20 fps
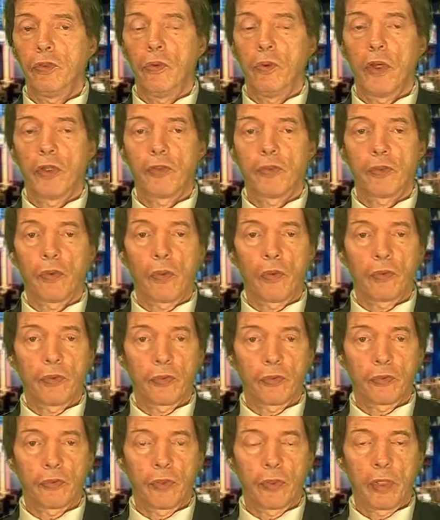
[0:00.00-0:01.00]
U.S.
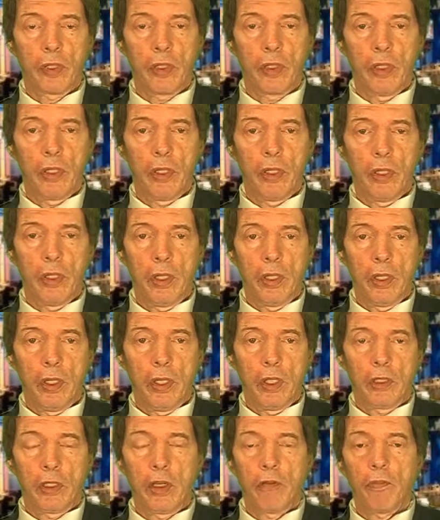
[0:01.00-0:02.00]
soldiers.
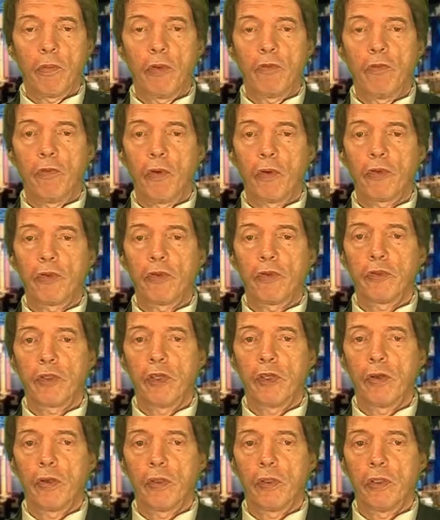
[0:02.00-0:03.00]
And government forces
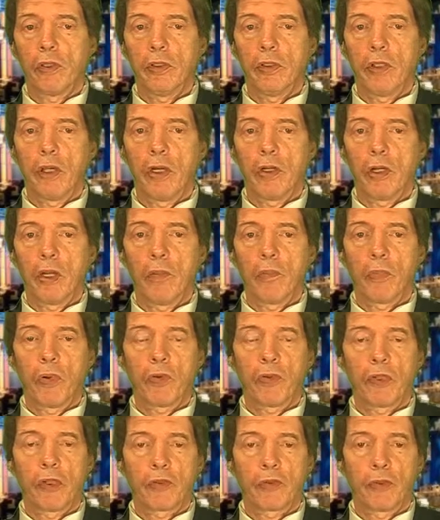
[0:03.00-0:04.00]
kill young
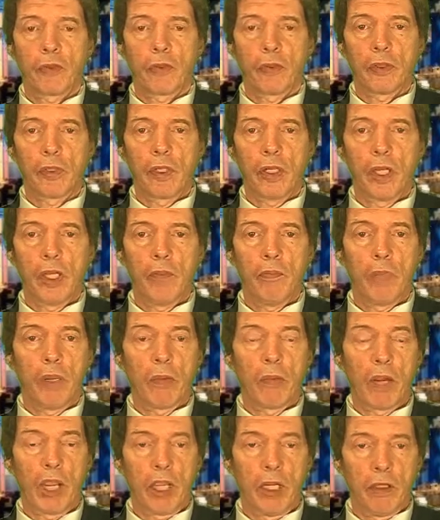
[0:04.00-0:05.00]
protester in
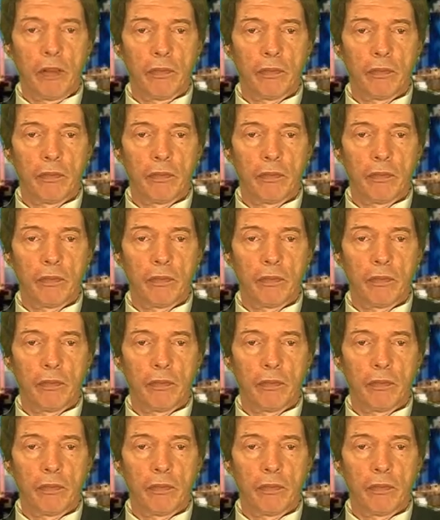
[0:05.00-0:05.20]
Bahrain.